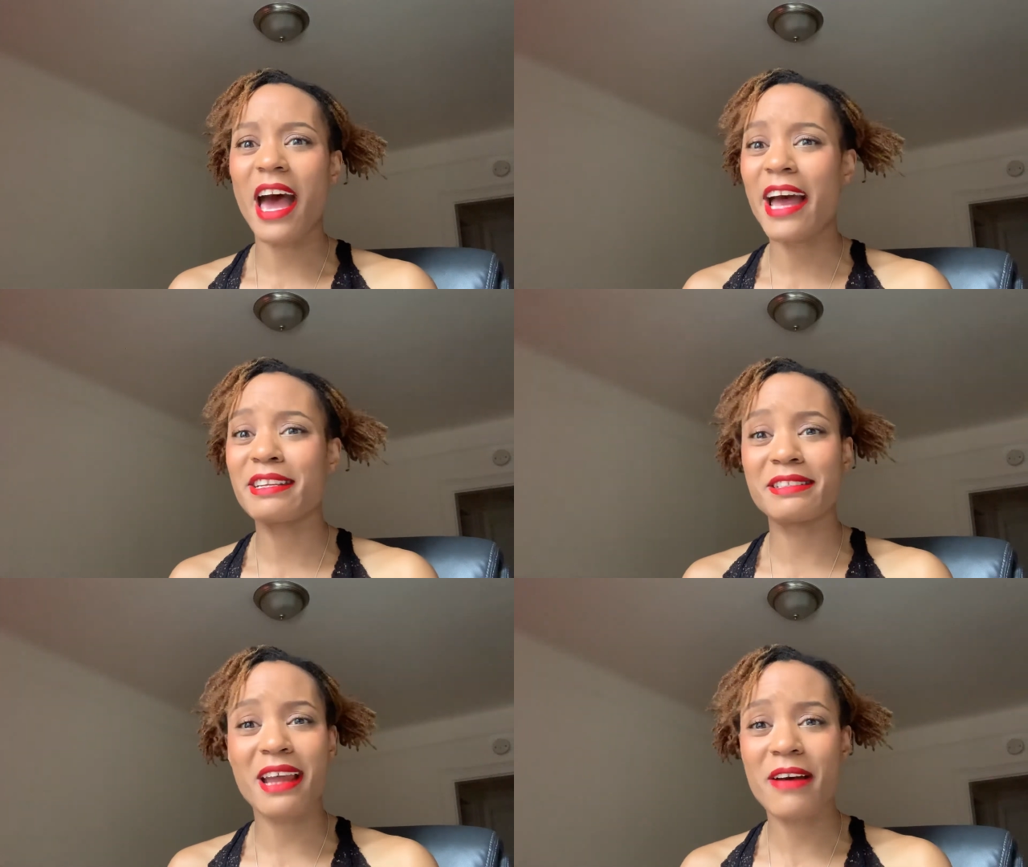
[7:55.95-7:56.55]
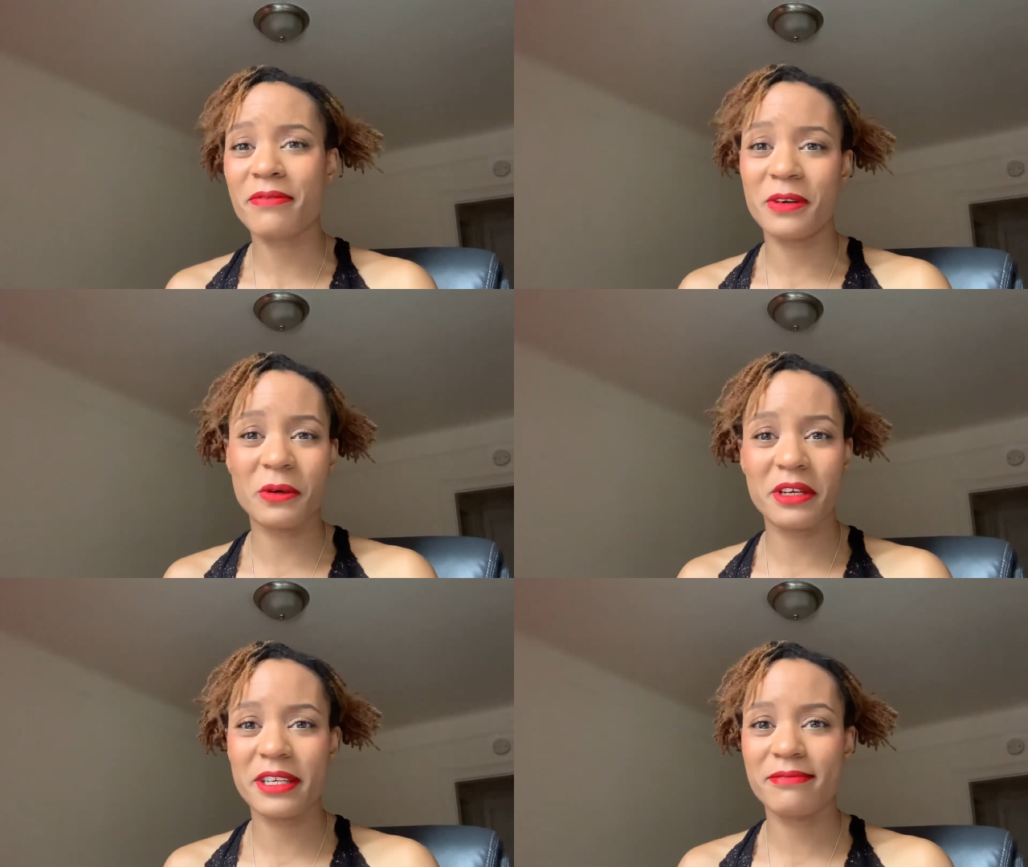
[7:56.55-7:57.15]
I did not
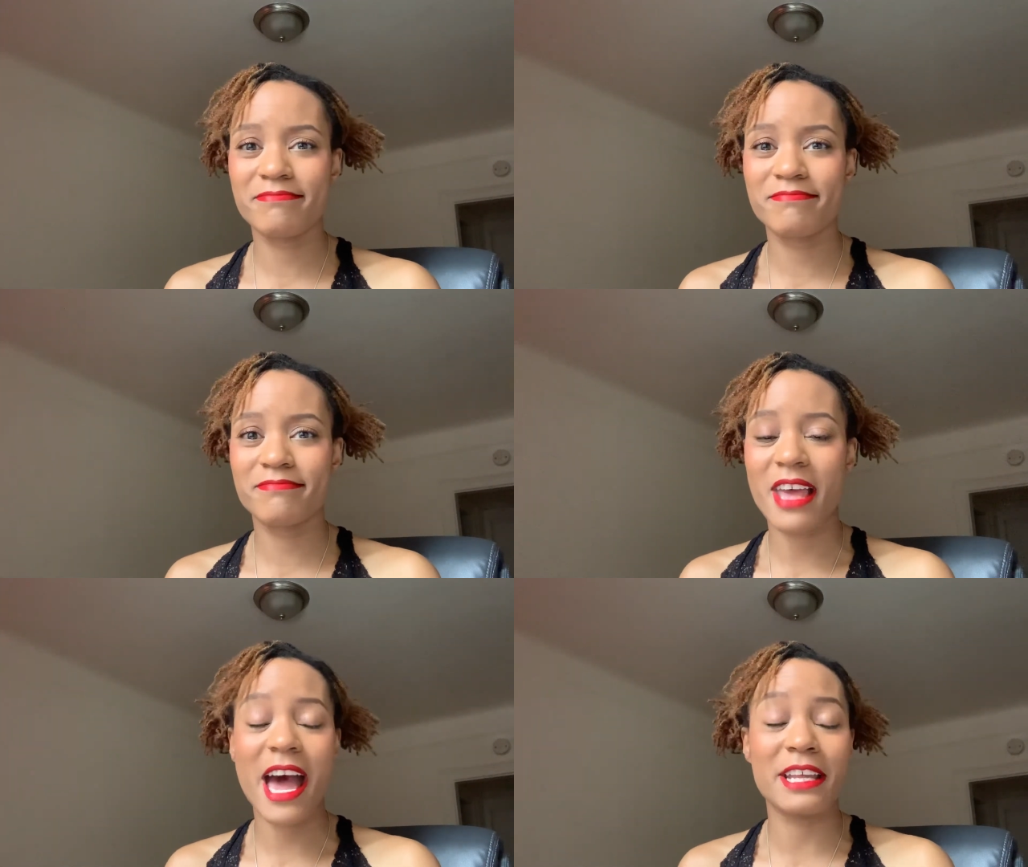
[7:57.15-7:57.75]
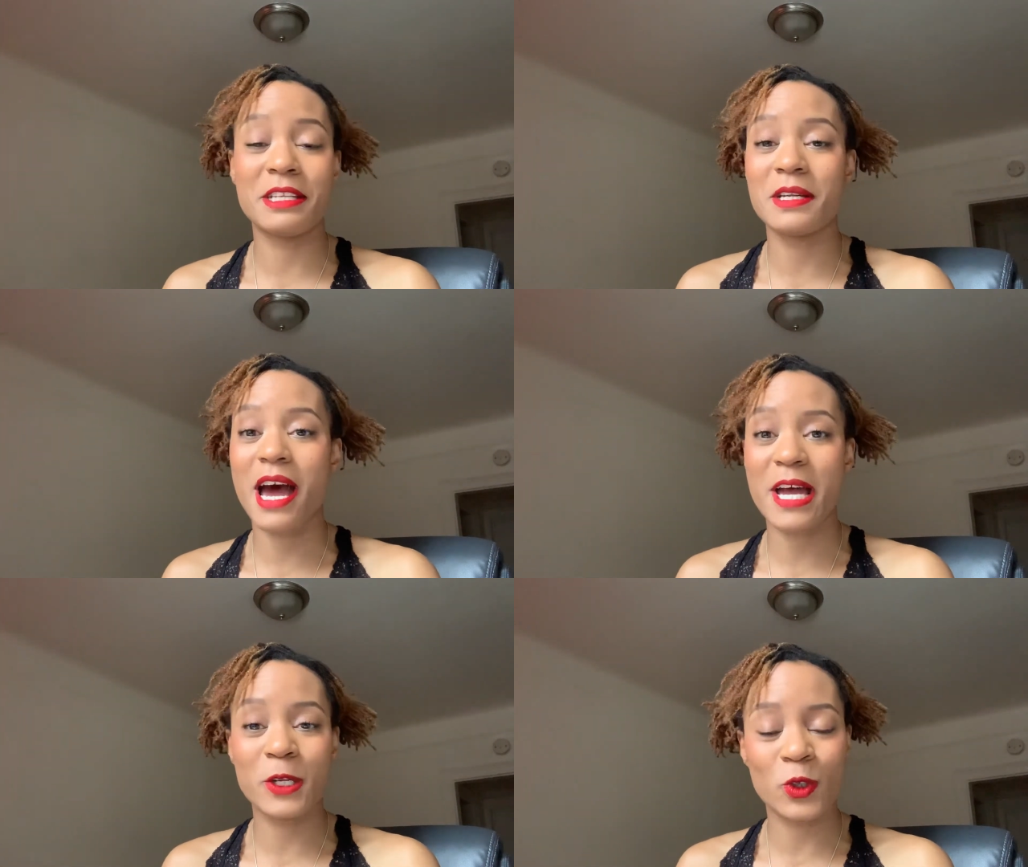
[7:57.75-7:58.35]
feel good. I did
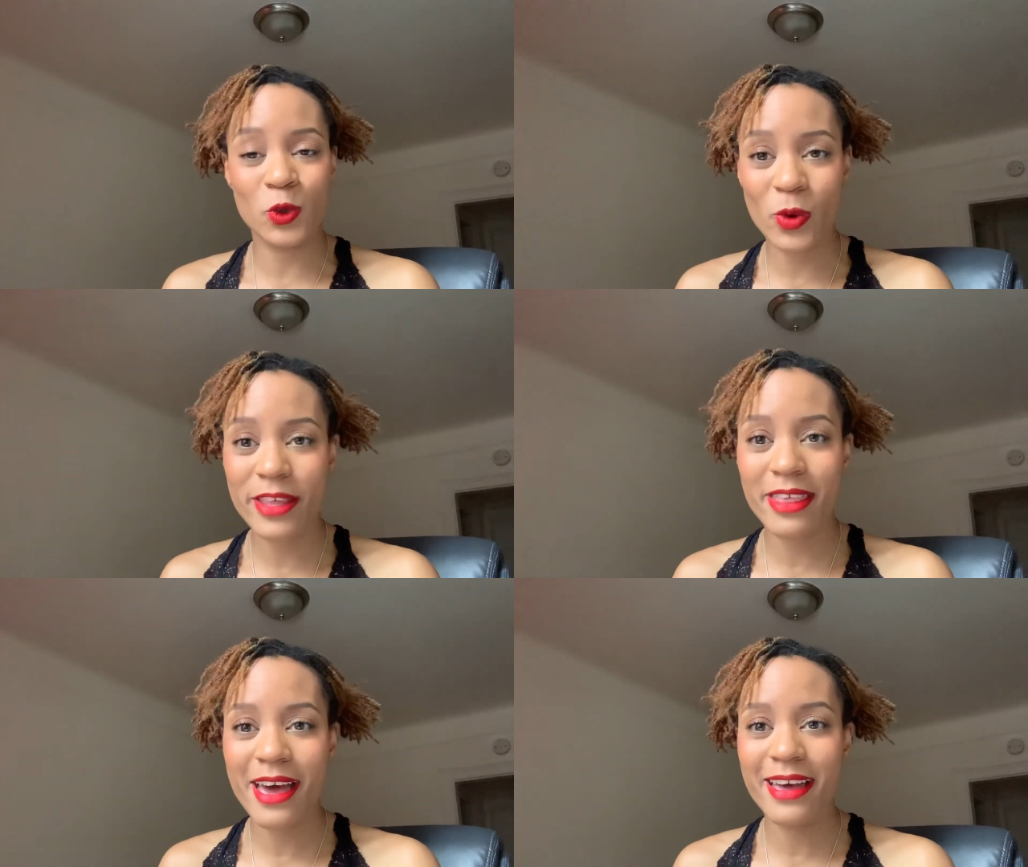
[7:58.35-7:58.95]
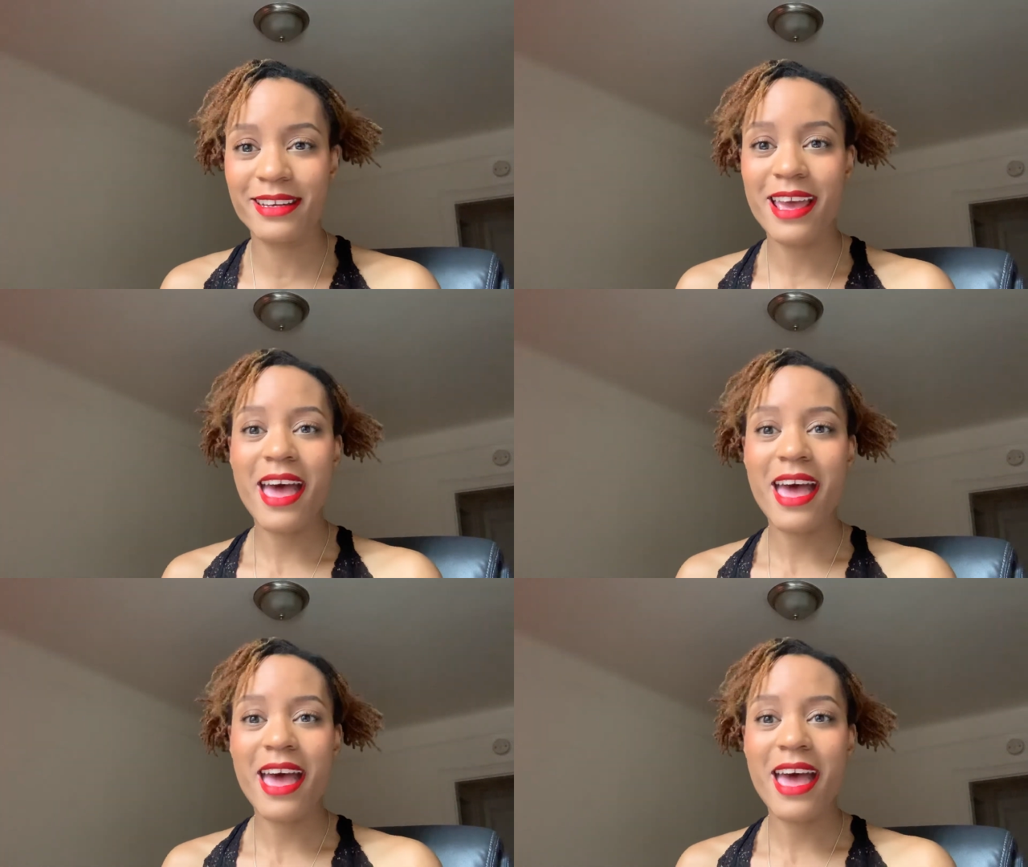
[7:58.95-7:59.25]
not enjoy that.